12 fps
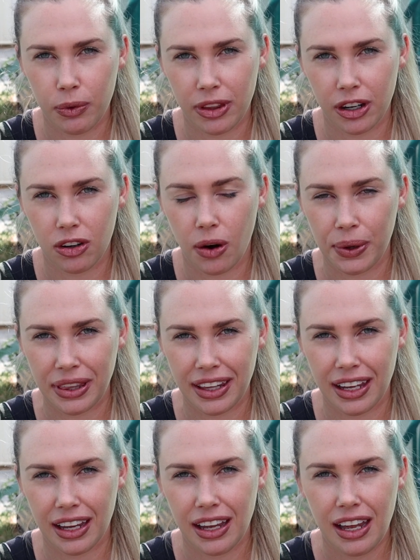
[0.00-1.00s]
with it growing
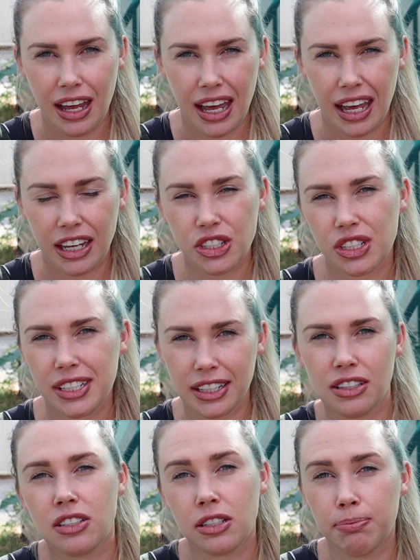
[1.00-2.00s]
there. It just
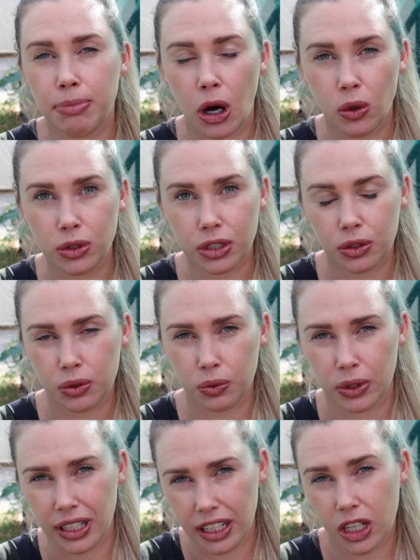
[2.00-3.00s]
tends to bolt
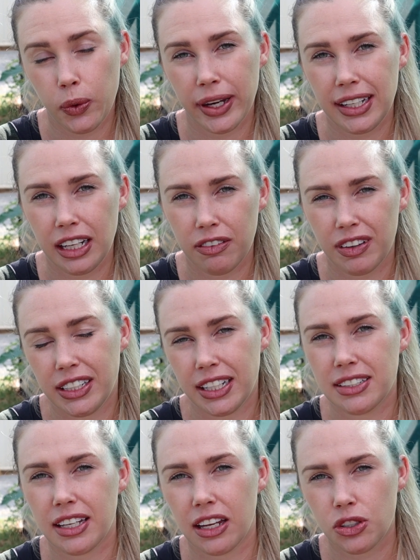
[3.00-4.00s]
really quickly if it
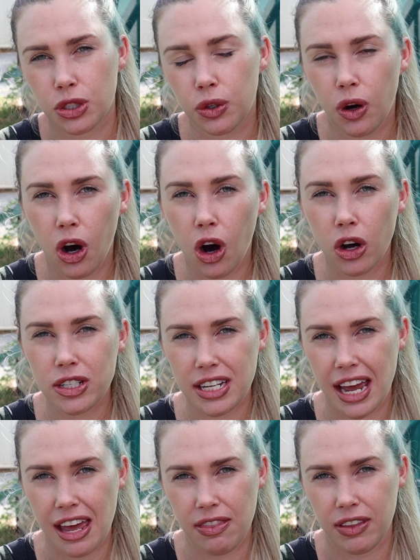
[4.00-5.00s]
does get too hot,
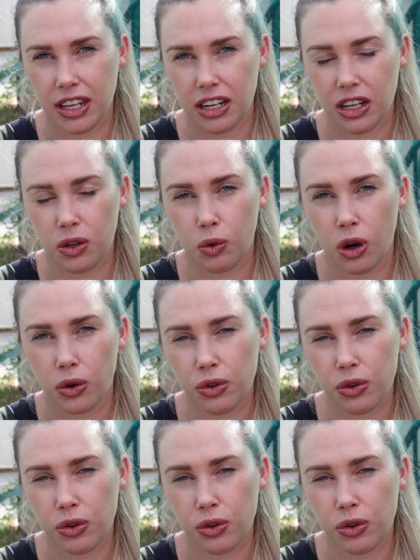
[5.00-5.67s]
and then it'll go